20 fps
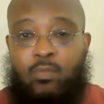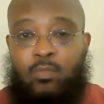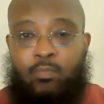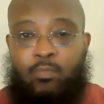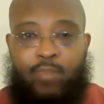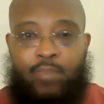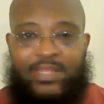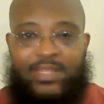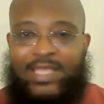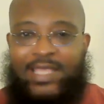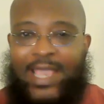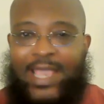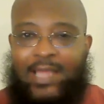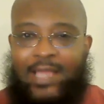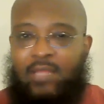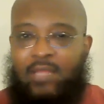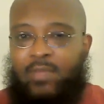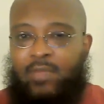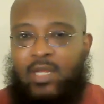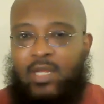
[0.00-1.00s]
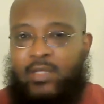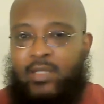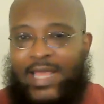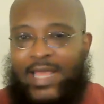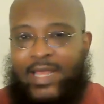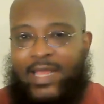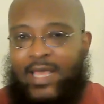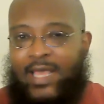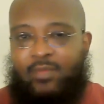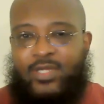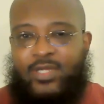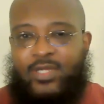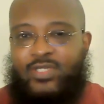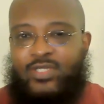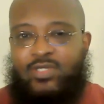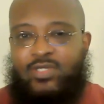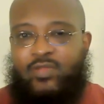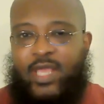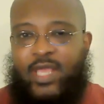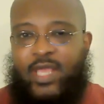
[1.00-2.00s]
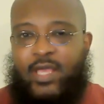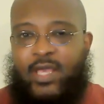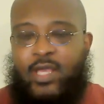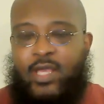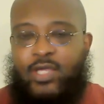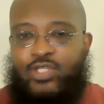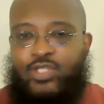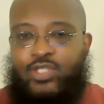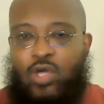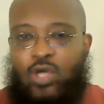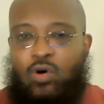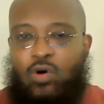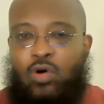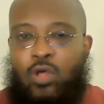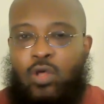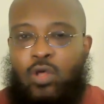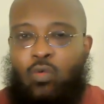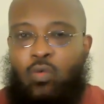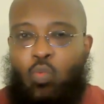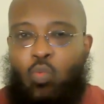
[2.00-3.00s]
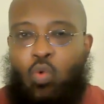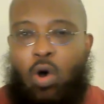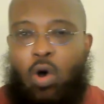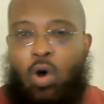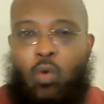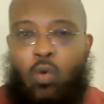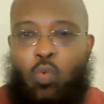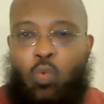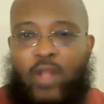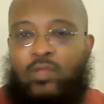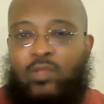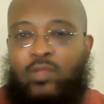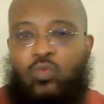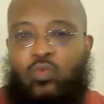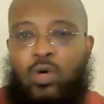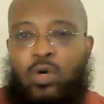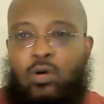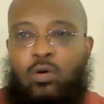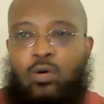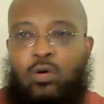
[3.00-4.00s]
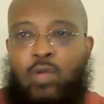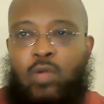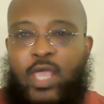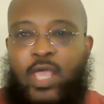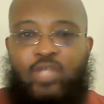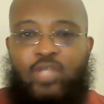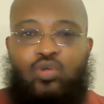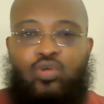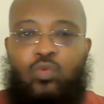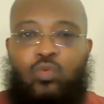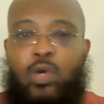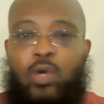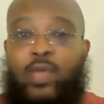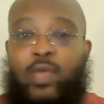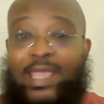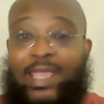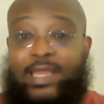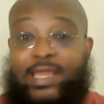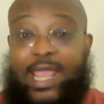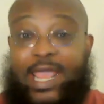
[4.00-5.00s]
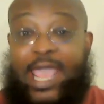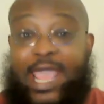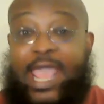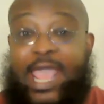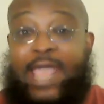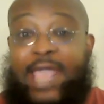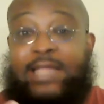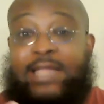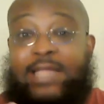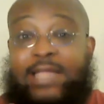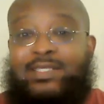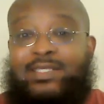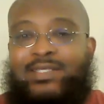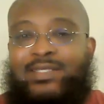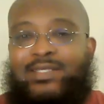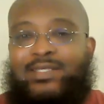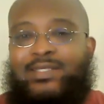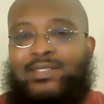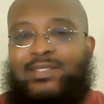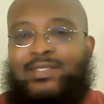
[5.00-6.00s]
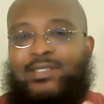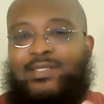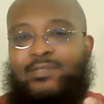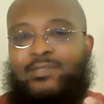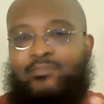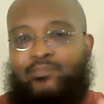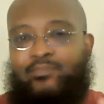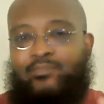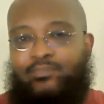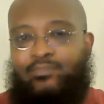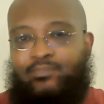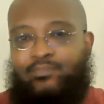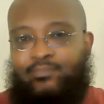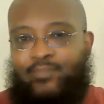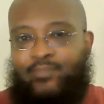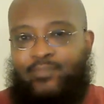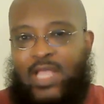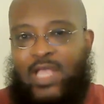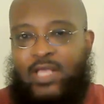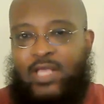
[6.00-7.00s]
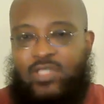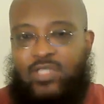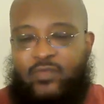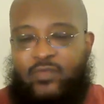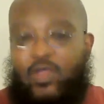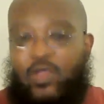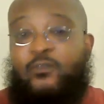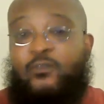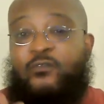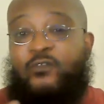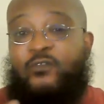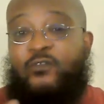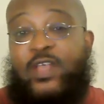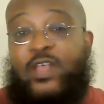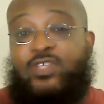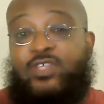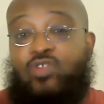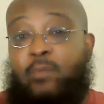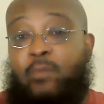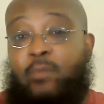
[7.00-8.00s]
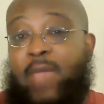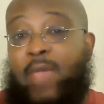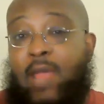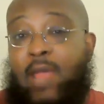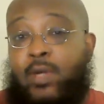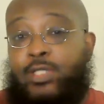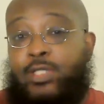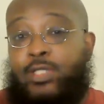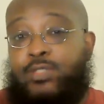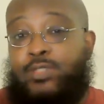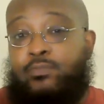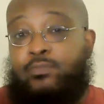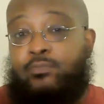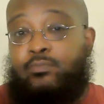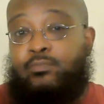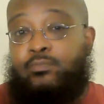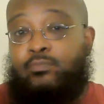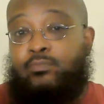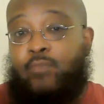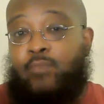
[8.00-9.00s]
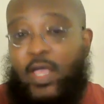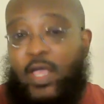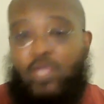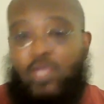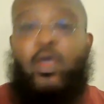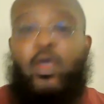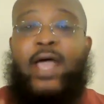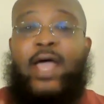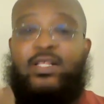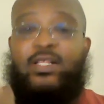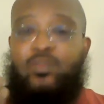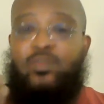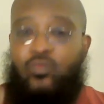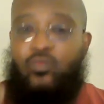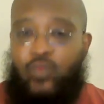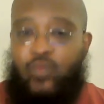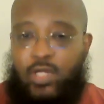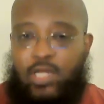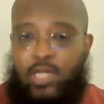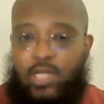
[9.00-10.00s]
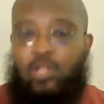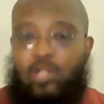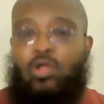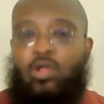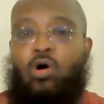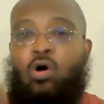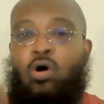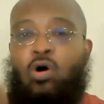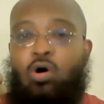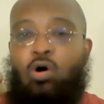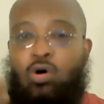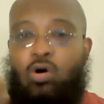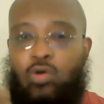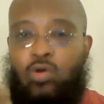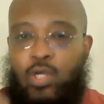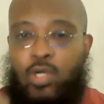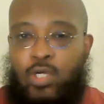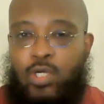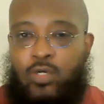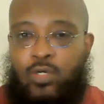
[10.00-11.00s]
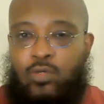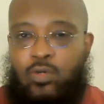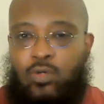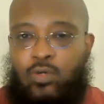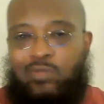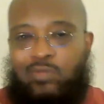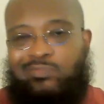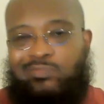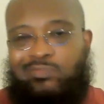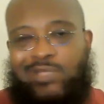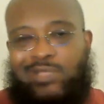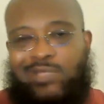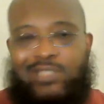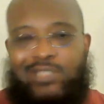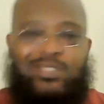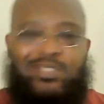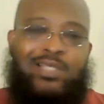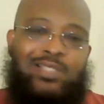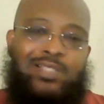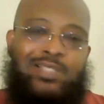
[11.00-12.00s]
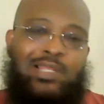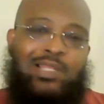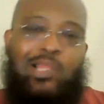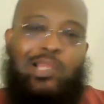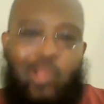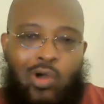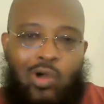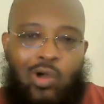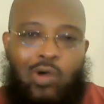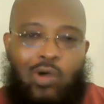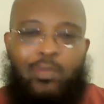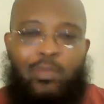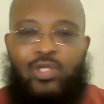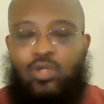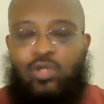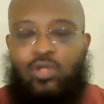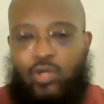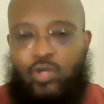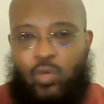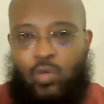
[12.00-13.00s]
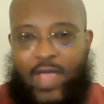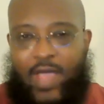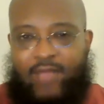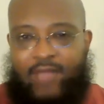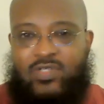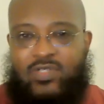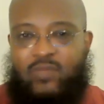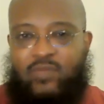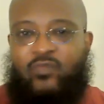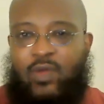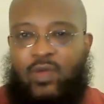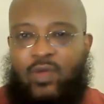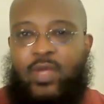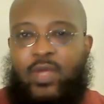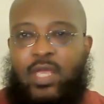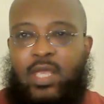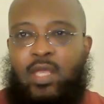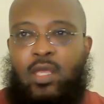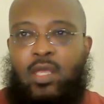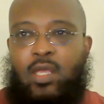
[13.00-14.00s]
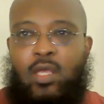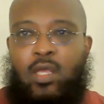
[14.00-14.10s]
But the element, that element is still there. So what will, Hijrah will enhance. So if you fixed your marriage and you had some really long, well, not necessarily long, but you know, you had some very